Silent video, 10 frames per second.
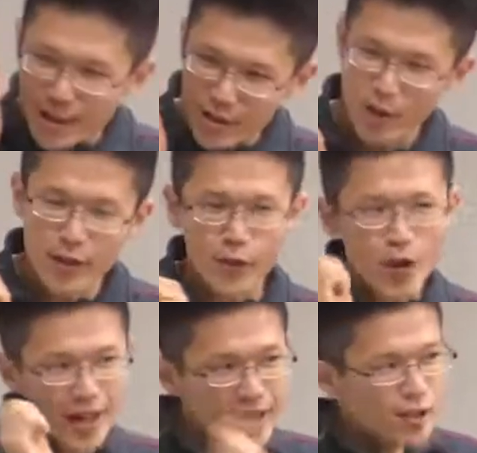So
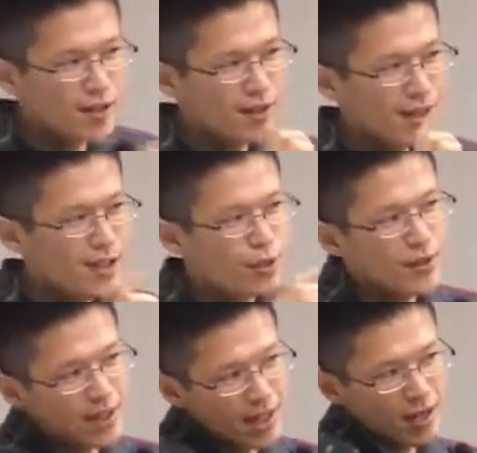if you're in,
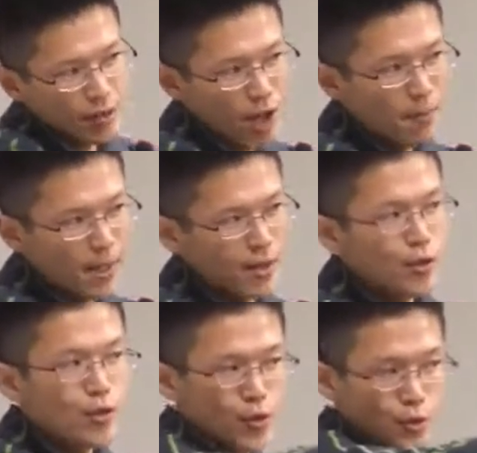into this kind of topic,
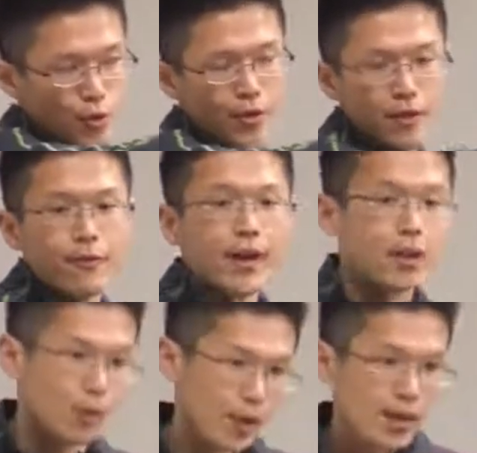you should choose the
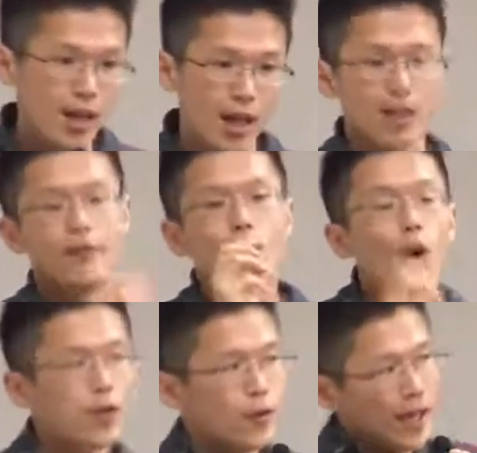final one. And of
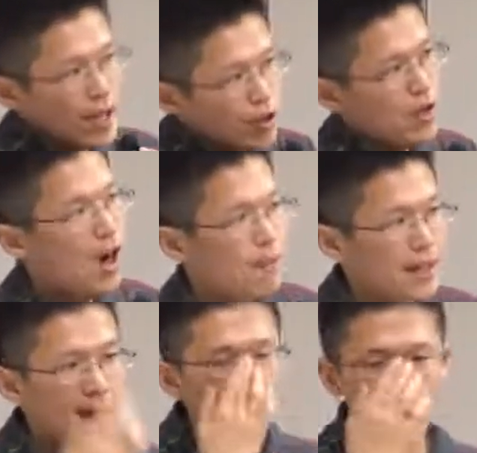course, for each
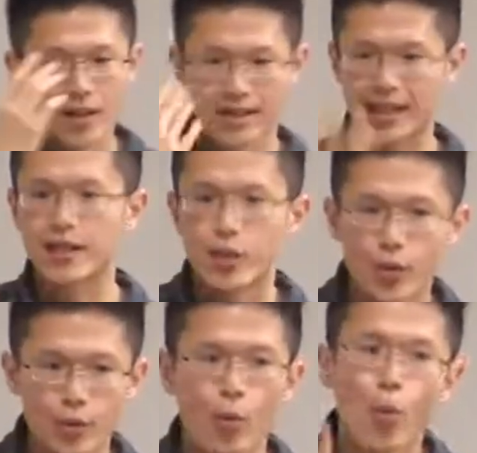topic, I will assign
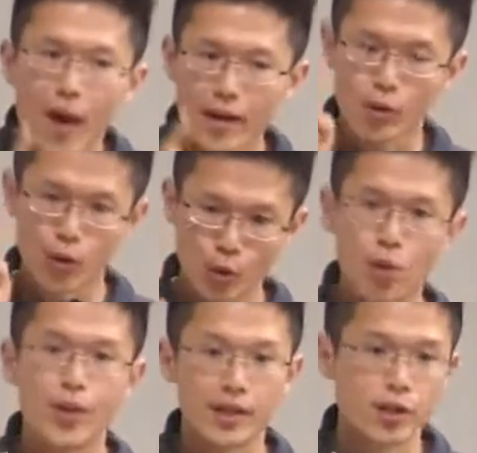you one or
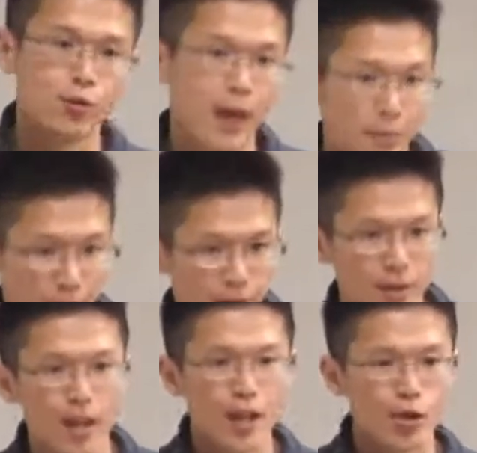two research
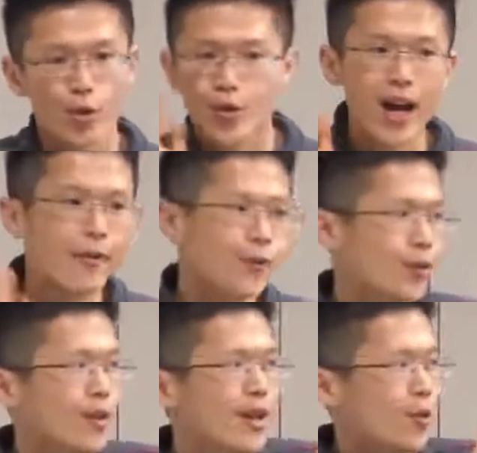papers. So you don't have
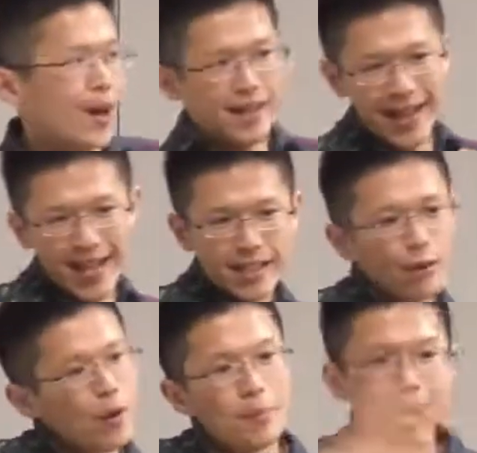to write the
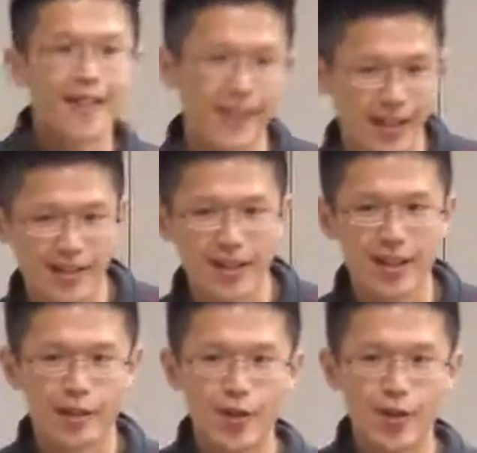essay from nothing.